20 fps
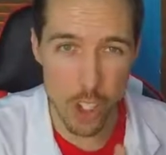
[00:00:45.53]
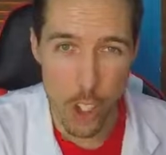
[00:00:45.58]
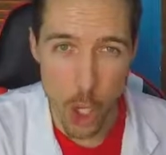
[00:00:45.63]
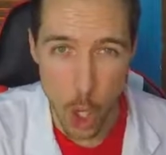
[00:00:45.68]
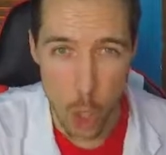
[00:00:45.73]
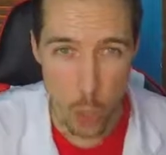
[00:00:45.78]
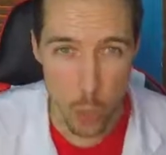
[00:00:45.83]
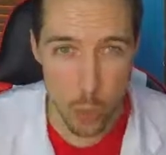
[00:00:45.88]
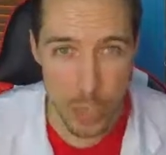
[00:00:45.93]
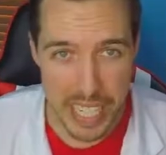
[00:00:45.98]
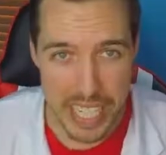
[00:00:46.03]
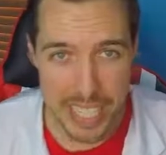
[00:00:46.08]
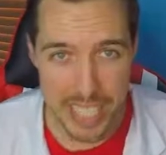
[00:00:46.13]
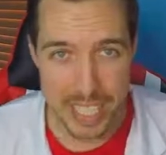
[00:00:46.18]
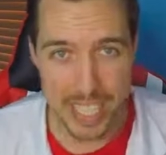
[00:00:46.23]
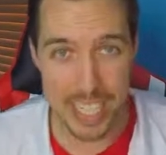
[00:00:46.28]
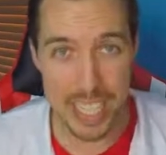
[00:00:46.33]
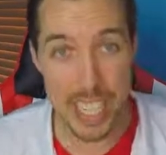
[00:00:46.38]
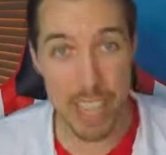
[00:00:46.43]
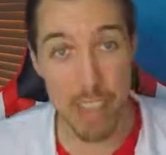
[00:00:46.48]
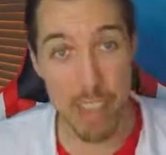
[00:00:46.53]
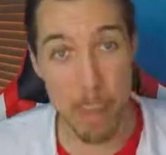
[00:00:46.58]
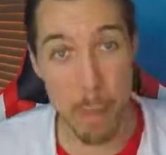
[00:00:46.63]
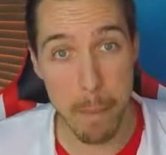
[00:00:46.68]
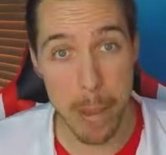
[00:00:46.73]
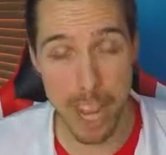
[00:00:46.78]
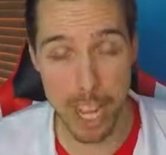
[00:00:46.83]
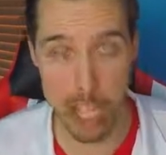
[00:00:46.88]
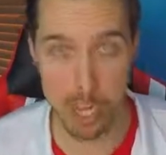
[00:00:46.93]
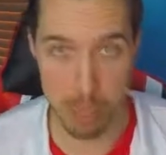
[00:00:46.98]
No Reason, the
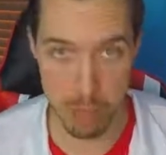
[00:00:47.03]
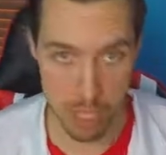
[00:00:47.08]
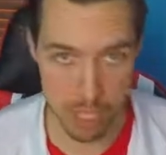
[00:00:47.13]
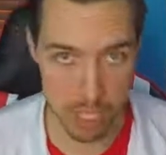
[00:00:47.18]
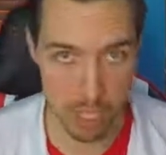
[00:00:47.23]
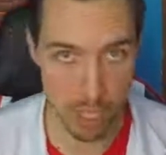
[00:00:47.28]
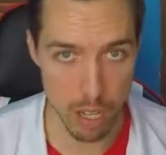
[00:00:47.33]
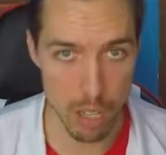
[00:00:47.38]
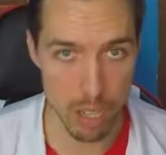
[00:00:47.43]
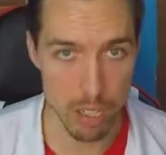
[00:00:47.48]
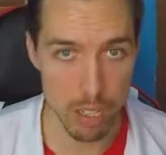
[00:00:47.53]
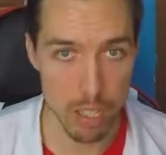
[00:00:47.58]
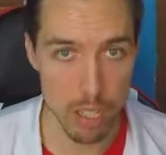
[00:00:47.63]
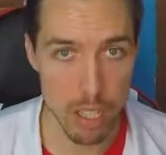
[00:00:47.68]
Mosh Pit song.